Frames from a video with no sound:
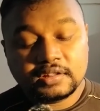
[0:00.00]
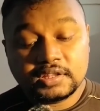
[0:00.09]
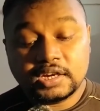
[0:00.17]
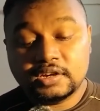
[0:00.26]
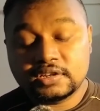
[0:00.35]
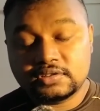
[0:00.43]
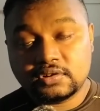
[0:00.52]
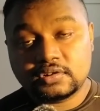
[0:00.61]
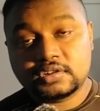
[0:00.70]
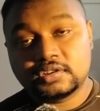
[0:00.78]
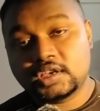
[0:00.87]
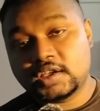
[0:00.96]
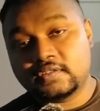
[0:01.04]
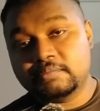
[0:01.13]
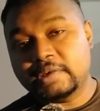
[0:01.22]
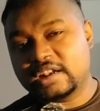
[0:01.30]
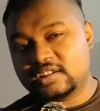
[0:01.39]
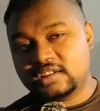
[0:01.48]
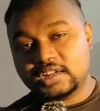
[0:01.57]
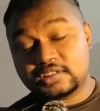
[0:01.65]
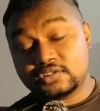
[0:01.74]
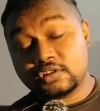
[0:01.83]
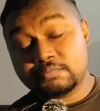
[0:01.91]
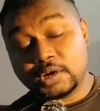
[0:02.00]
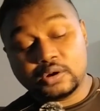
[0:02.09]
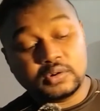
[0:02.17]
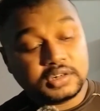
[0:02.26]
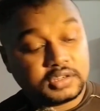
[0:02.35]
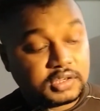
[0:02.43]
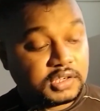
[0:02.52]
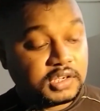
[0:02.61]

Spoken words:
that does not have a battery, that is not powered,